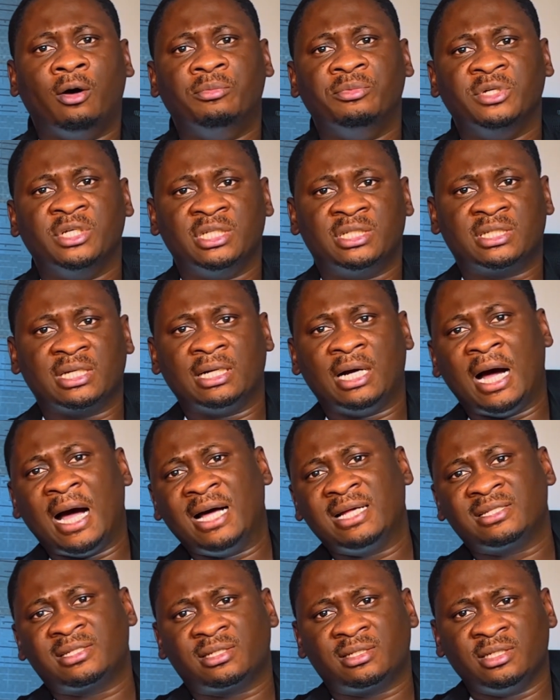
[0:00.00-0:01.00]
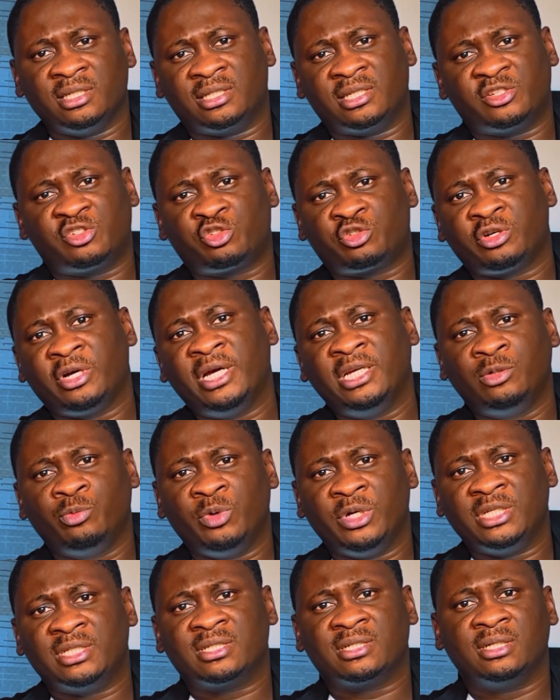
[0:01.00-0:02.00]
it is trained
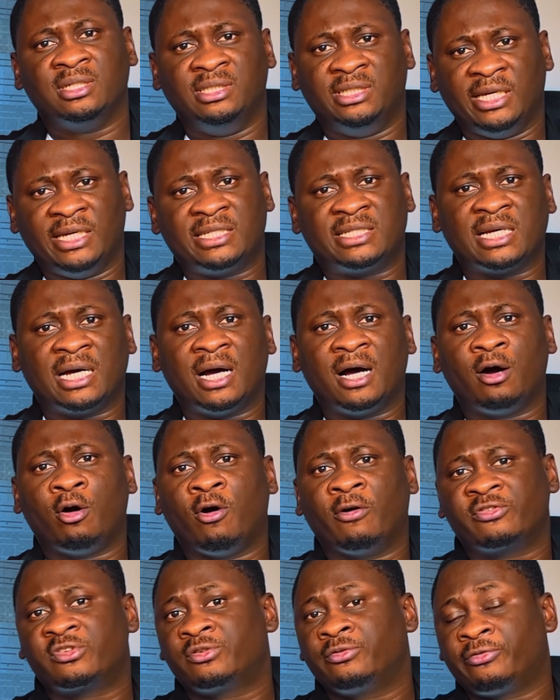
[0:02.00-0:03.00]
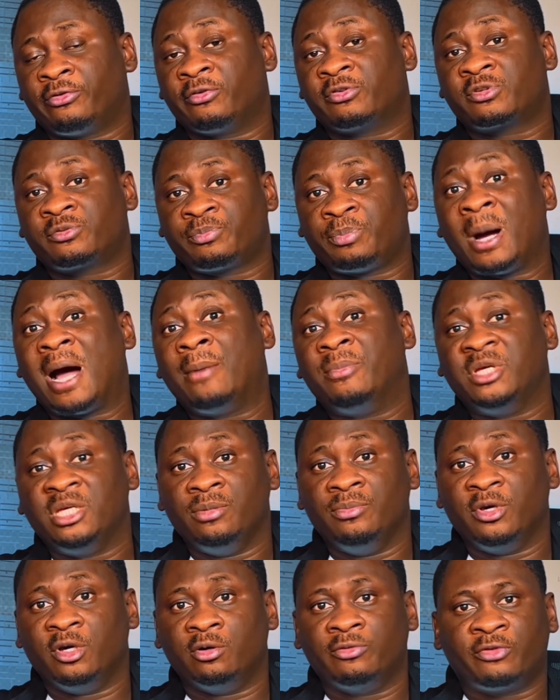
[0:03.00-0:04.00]
with data for spam
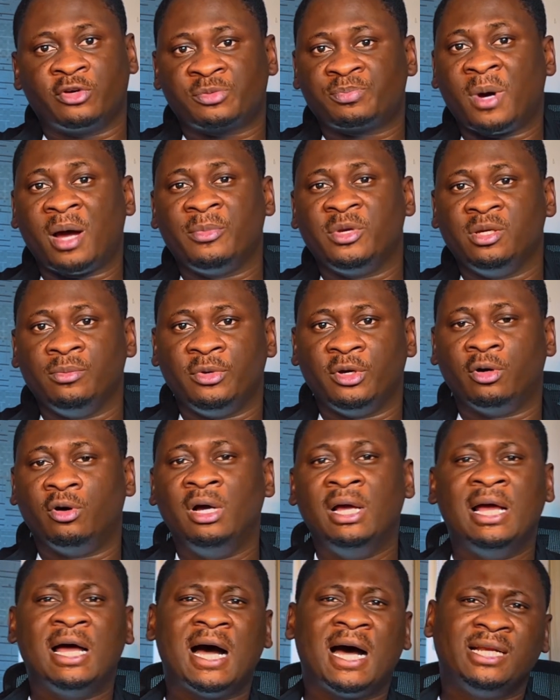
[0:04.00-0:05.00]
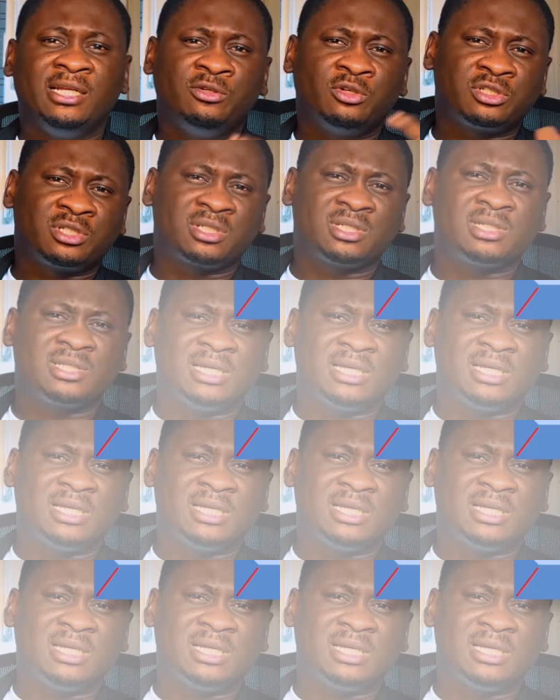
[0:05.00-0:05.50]
email, and it notices